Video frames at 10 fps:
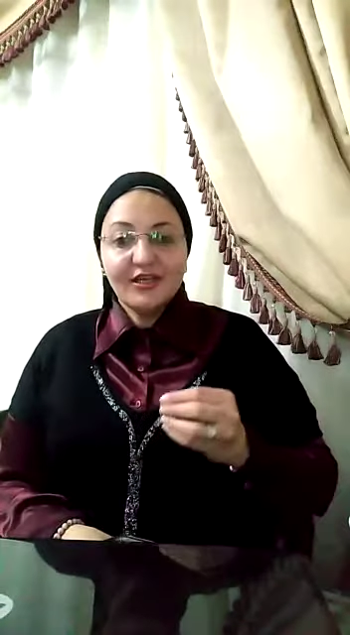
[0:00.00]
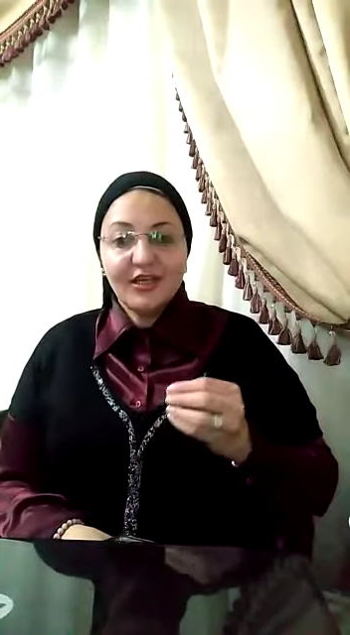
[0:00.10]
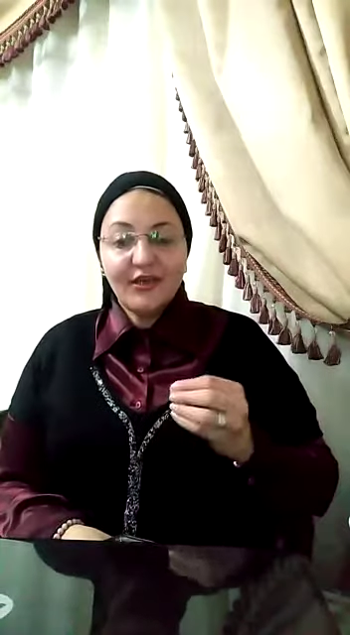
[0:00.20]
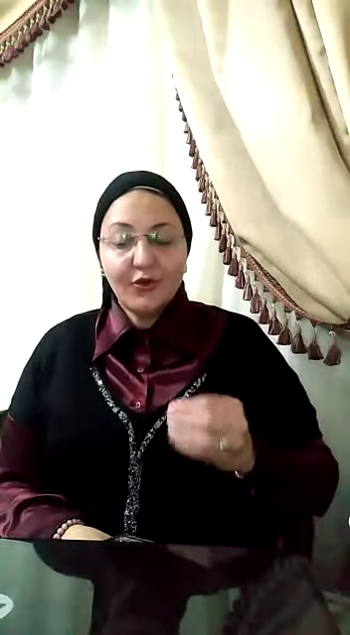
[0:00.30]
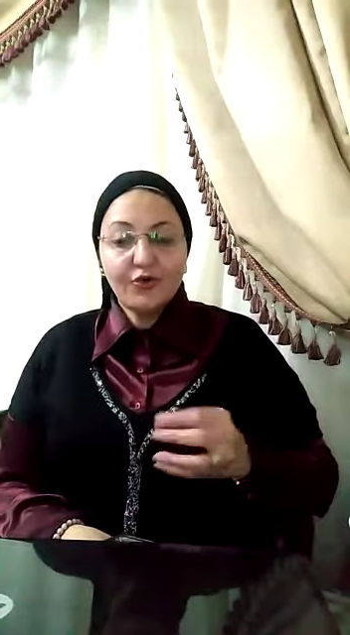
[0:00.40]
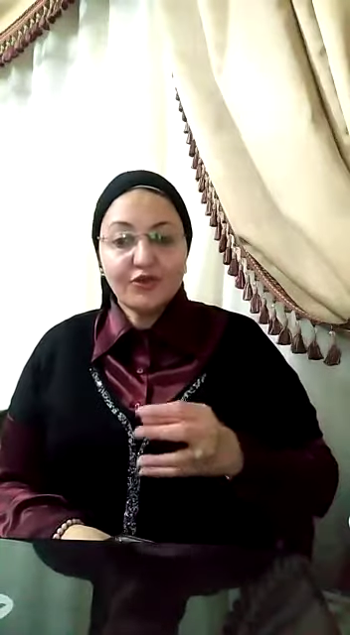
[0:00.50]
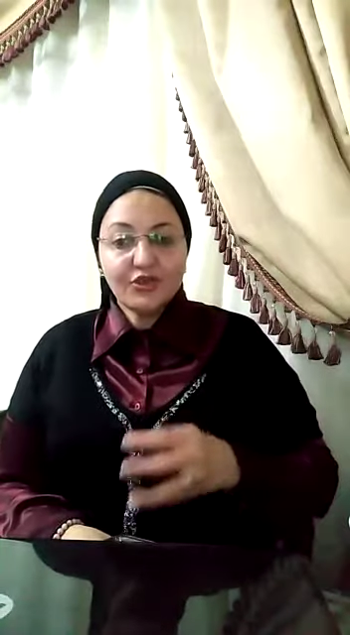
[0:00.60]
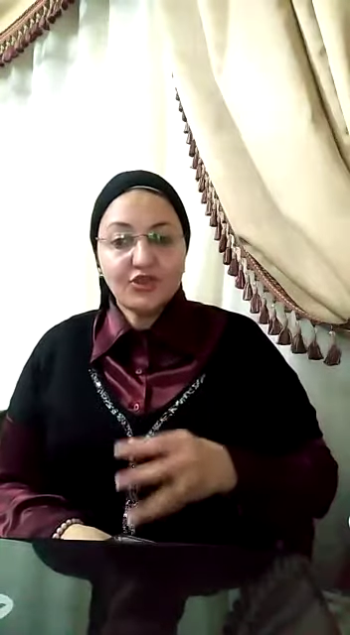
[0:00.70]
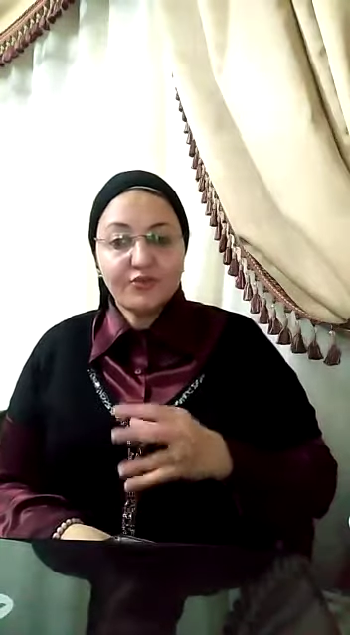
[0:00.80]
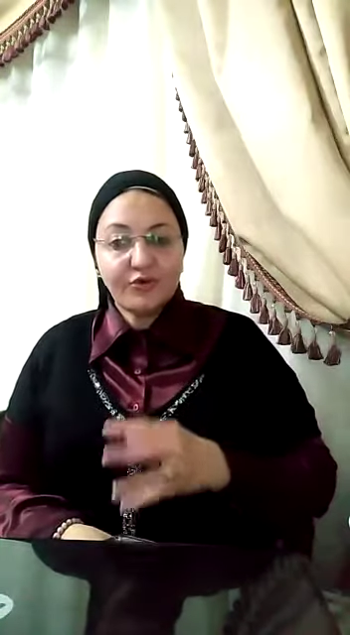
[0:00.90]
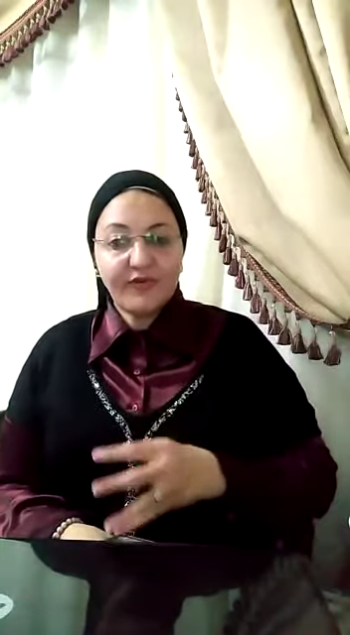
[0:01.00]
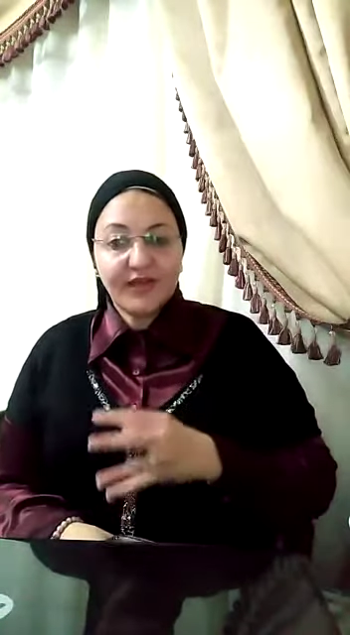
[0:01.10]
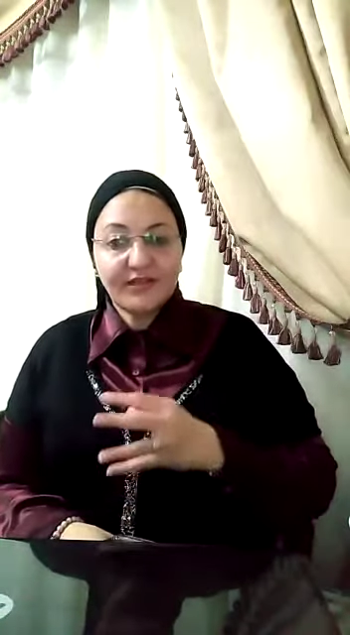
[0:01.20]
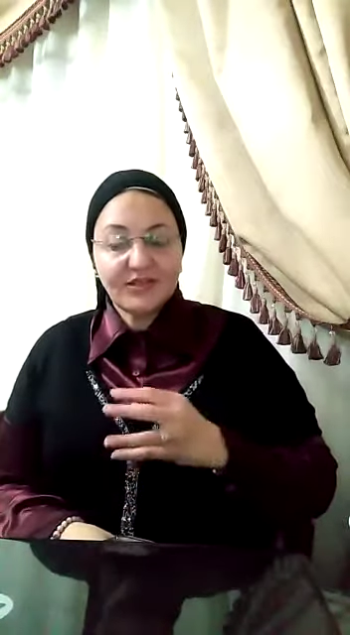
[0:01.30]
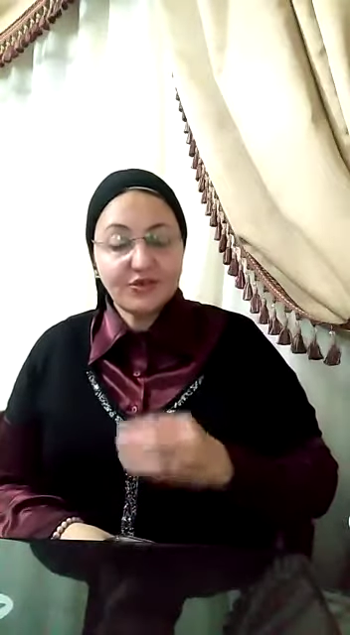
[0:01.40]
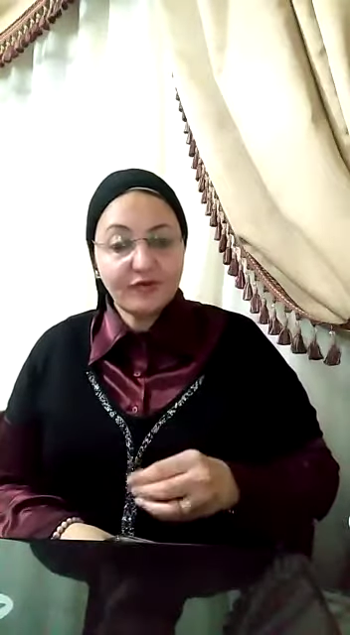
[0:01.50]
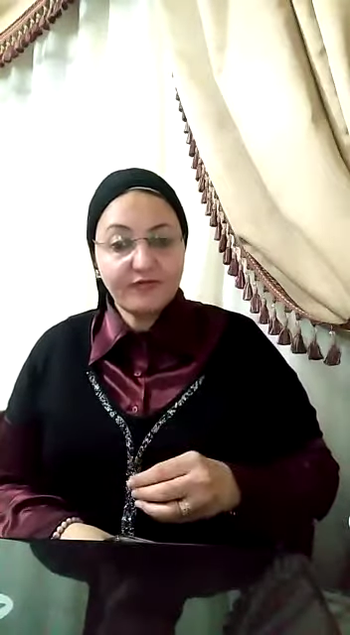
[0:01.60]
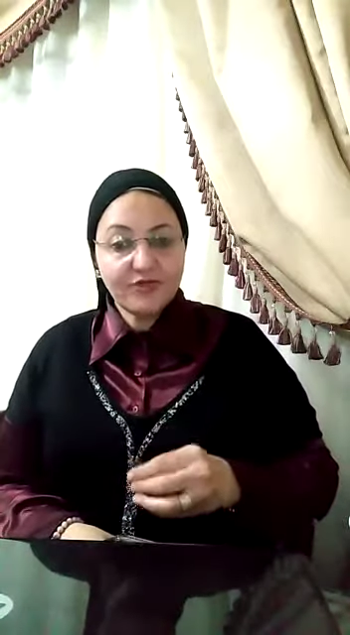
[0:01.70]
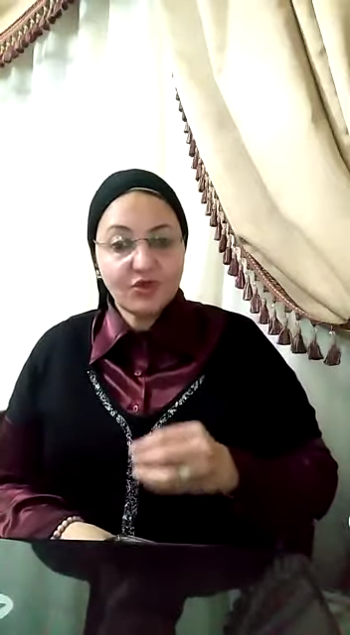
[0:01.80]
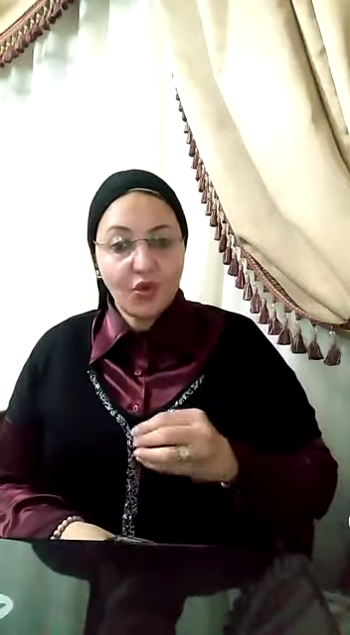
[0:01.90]
in order to provide a
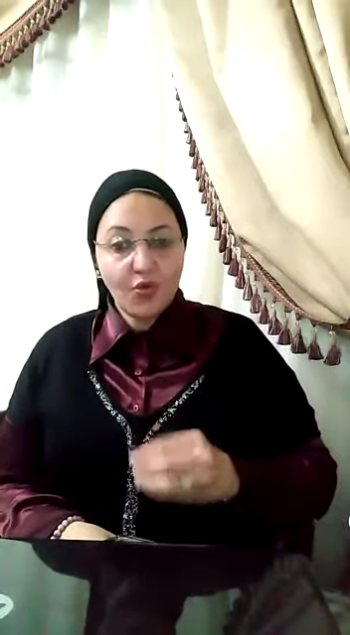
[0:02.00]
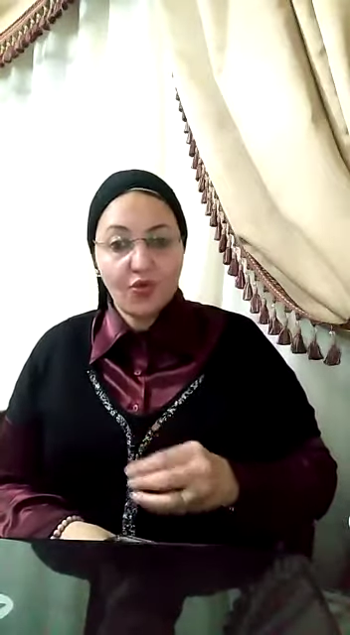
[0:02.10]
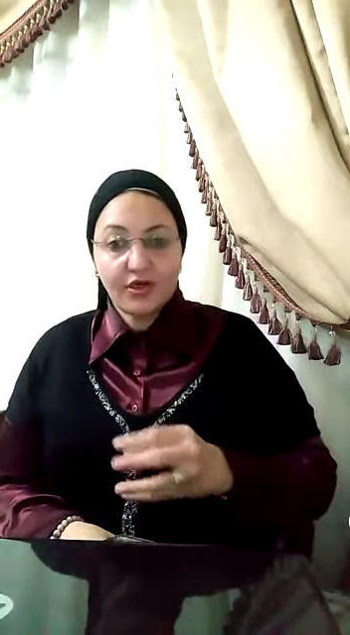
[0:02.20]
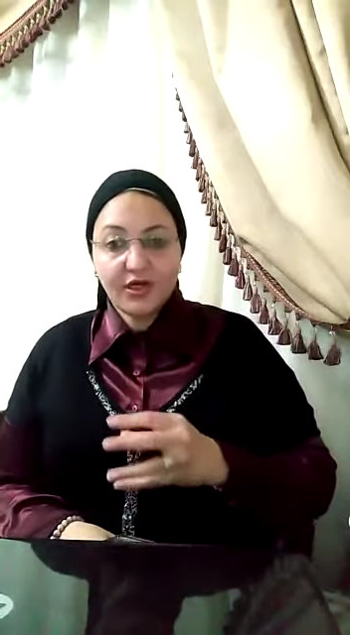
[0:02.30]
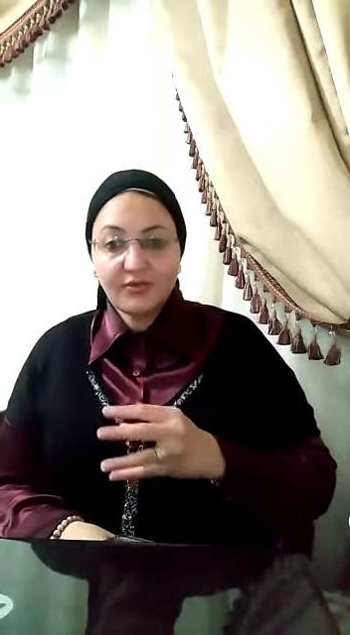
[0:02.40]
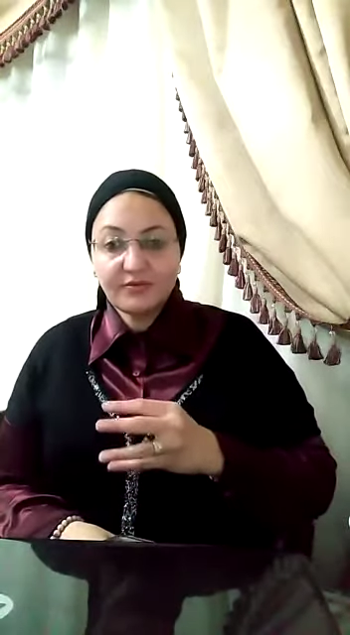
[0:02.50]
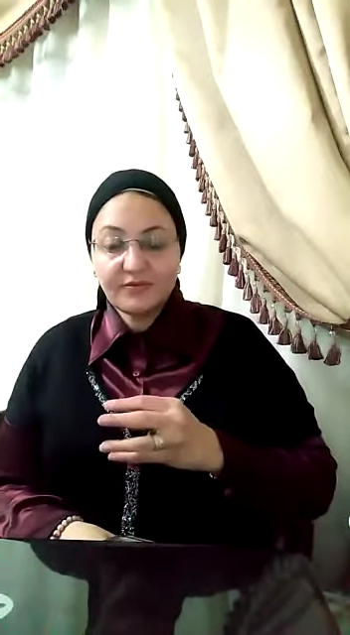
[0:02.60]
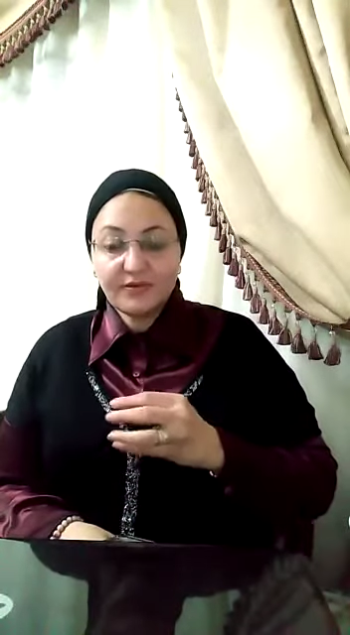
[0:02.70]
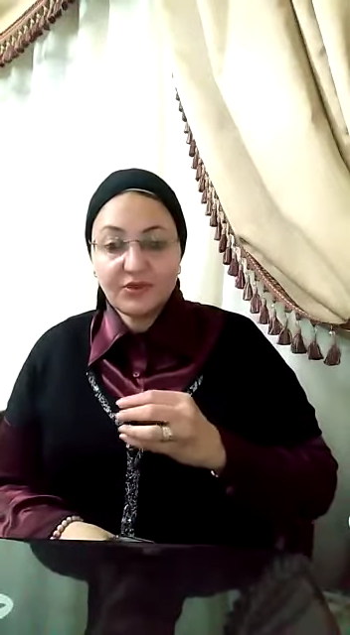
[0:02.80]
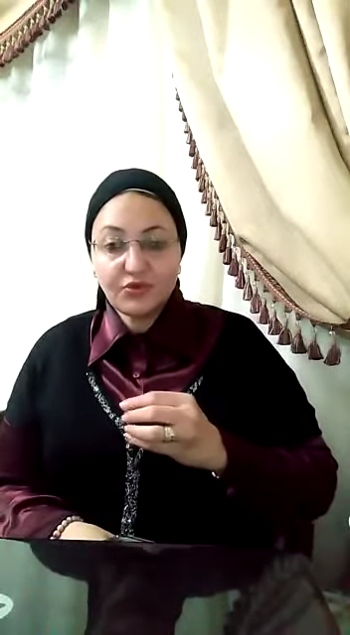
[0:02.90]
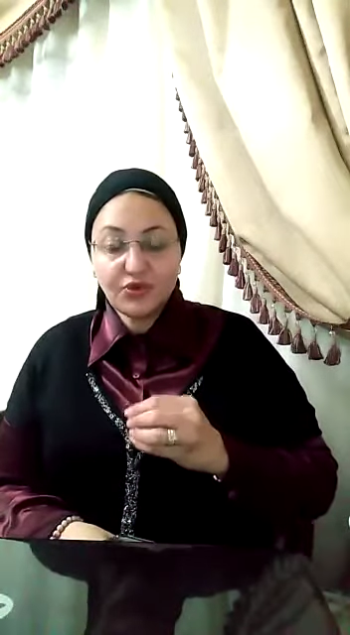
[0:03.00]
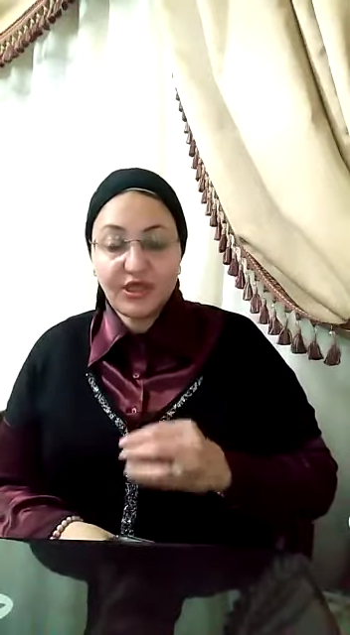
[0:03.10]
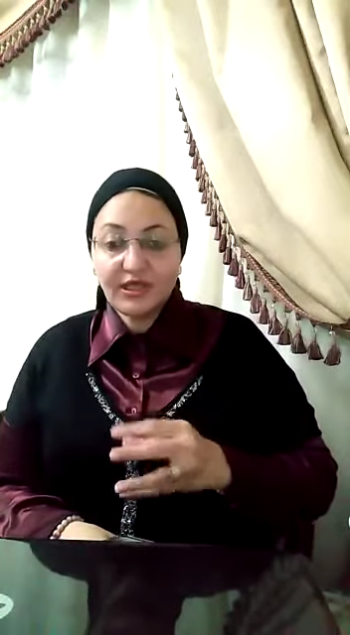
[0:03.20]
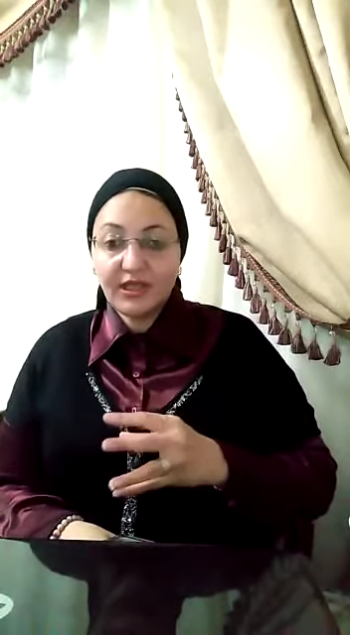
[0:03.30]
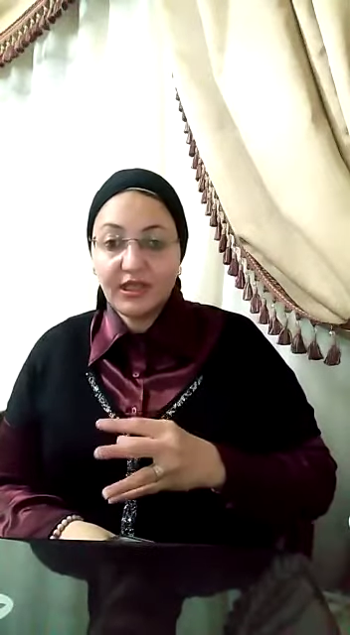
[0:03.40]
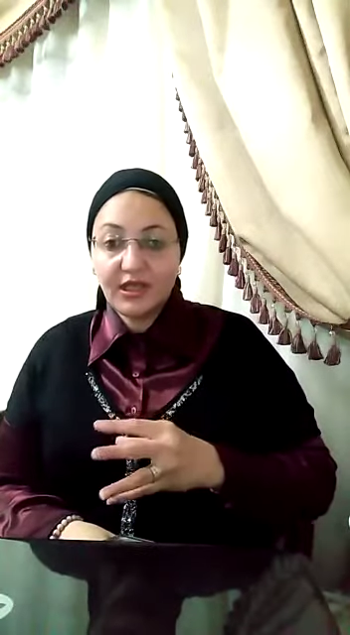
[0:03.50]
service or to sell